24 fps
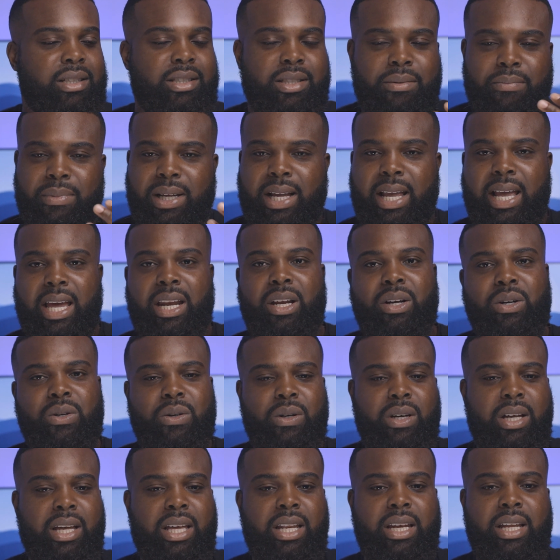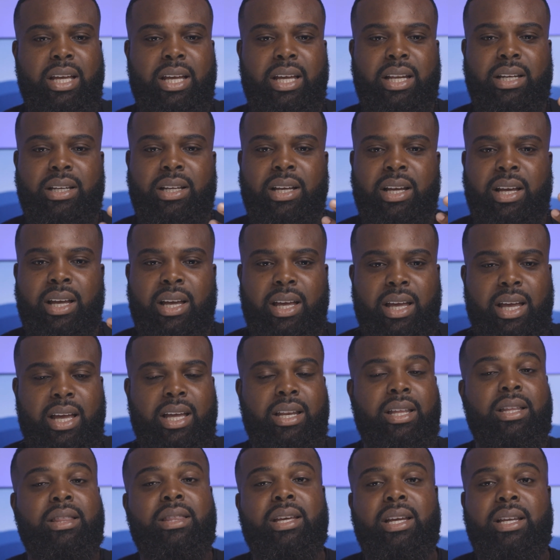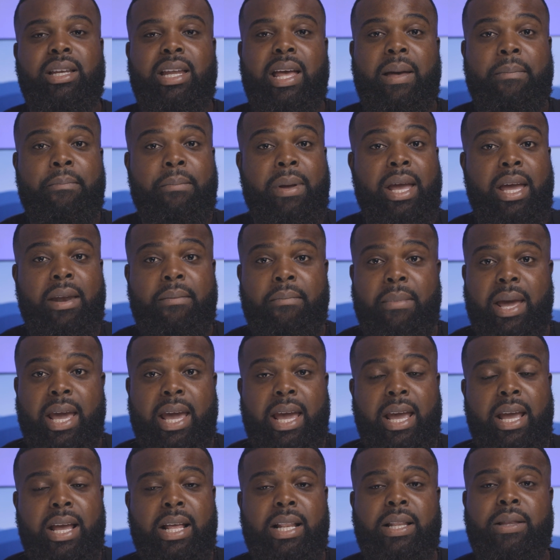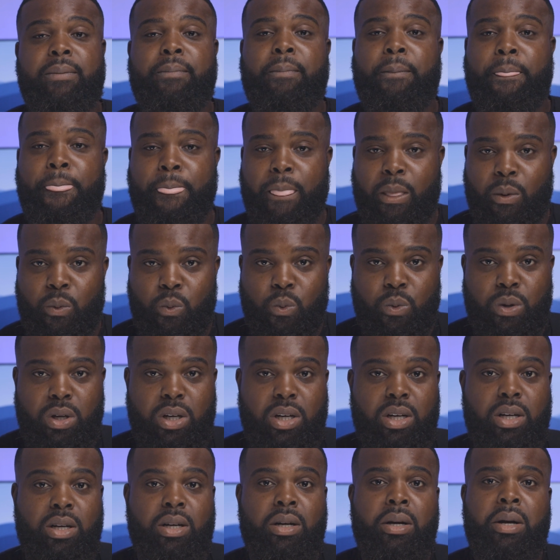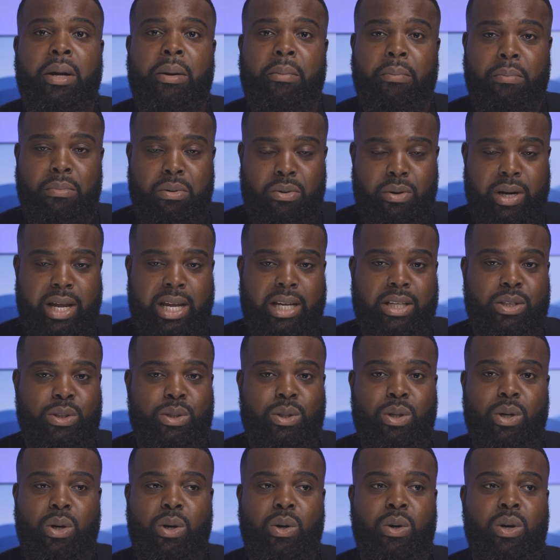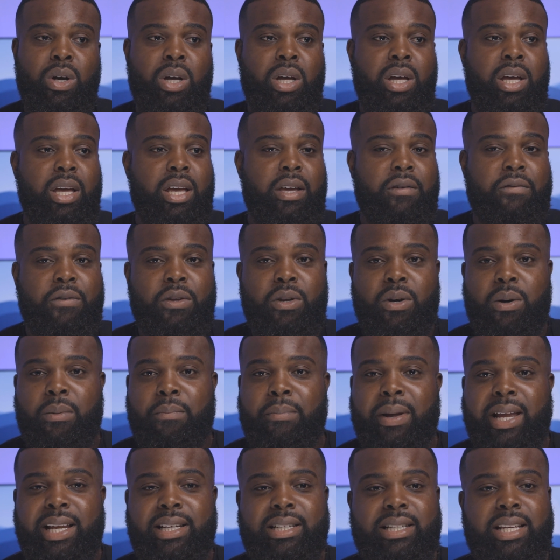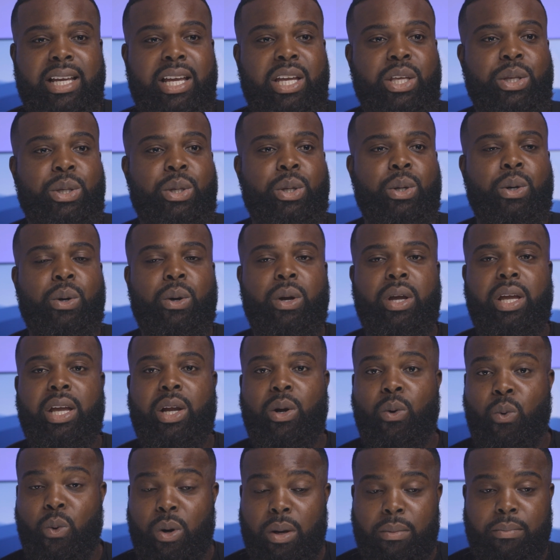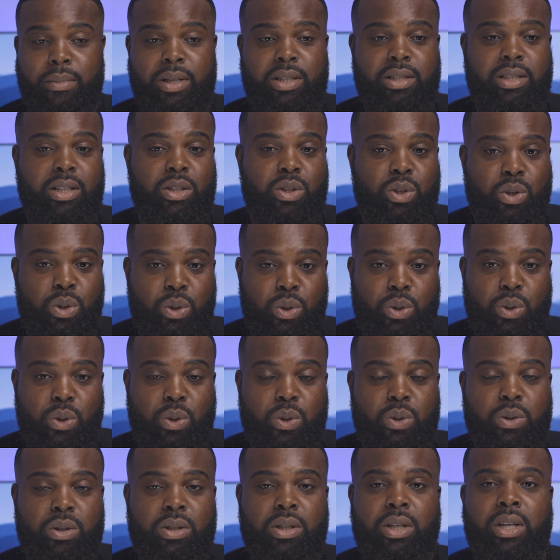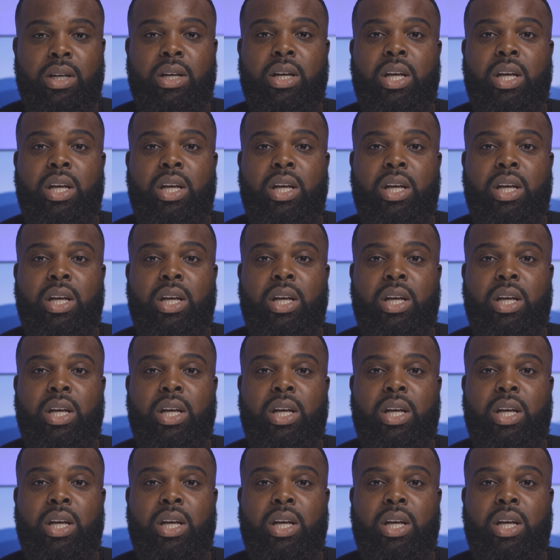It's a mechanical, and anything that man-made will break. So if you don't maintain your equipments and tools,